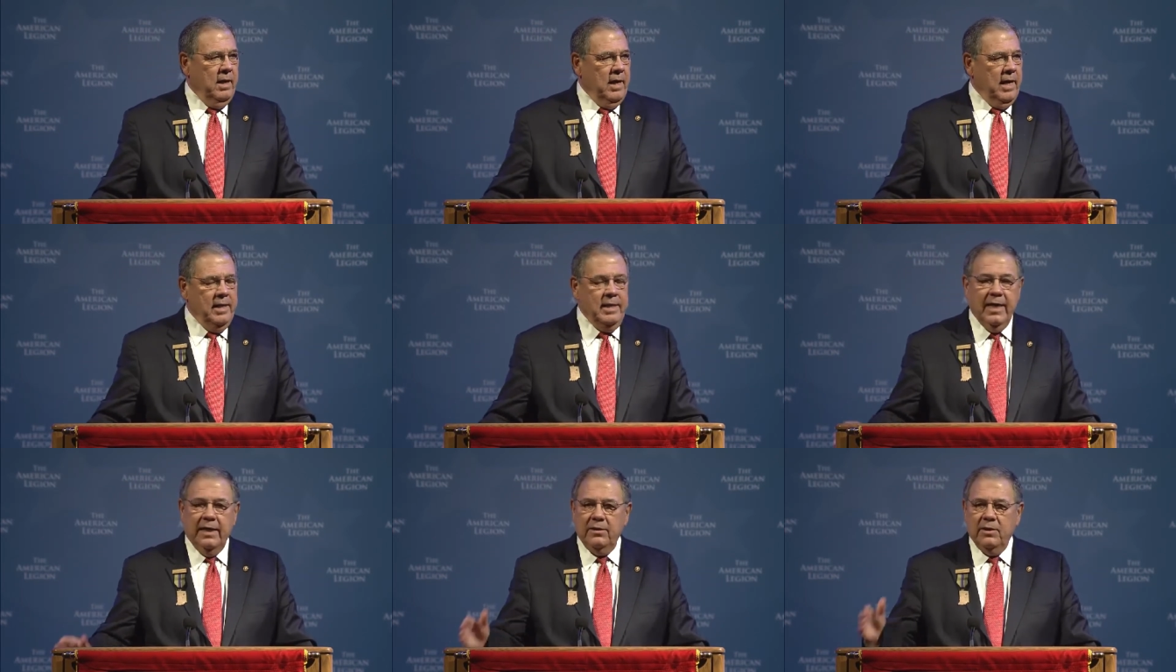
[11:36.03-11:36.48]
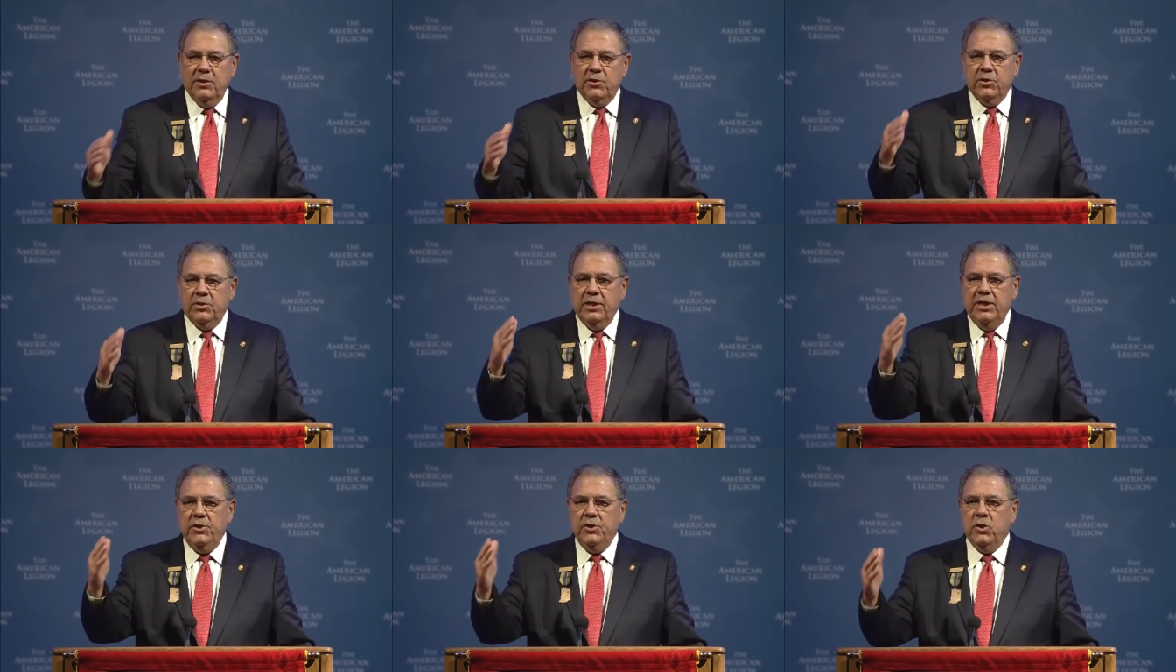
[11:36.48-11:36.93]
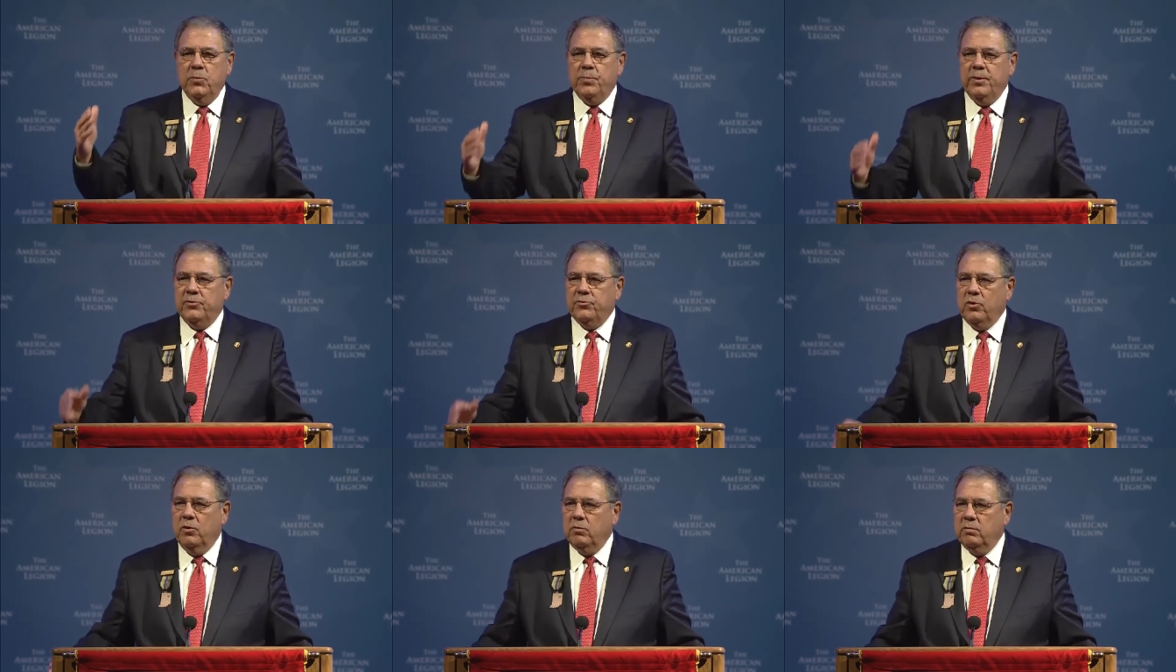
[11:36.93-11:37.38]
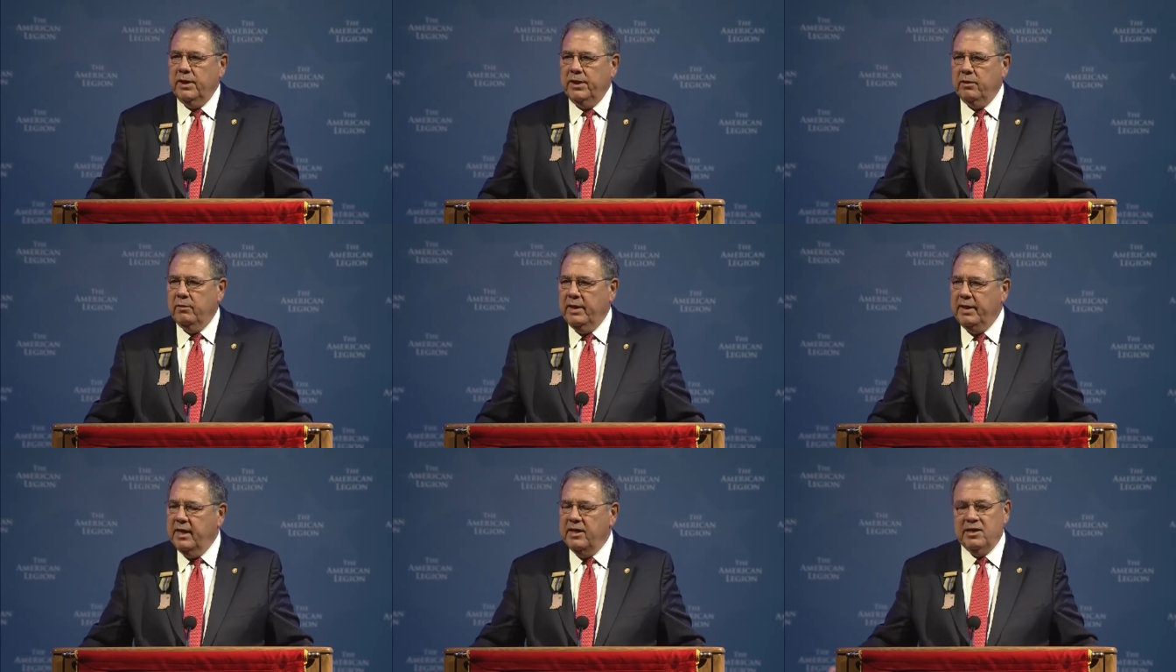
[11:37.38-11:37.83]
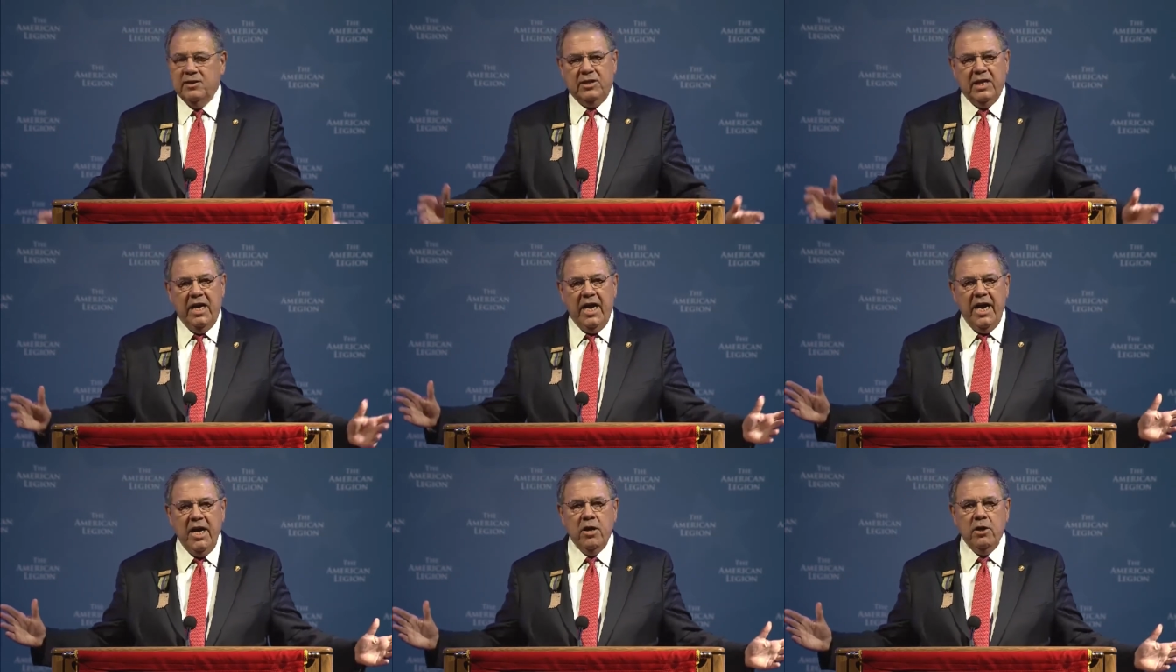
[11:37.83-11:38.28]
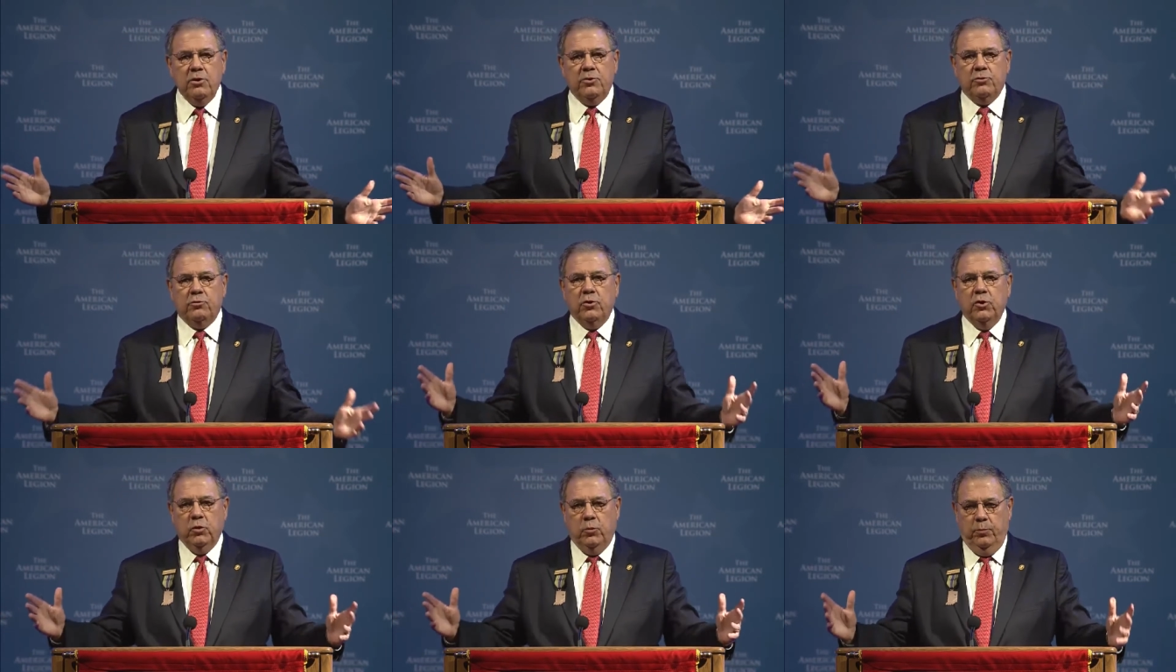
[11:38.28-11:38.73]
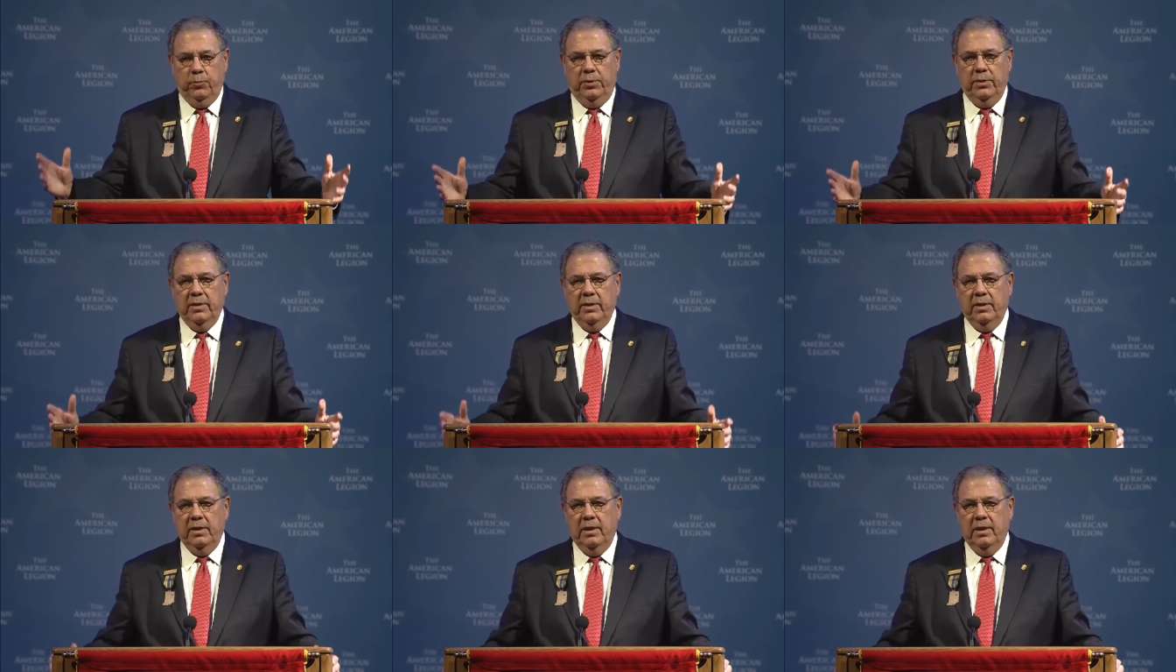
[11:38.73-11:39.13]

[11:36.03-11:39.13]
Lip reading: and then the senior patrol leader. An entire troop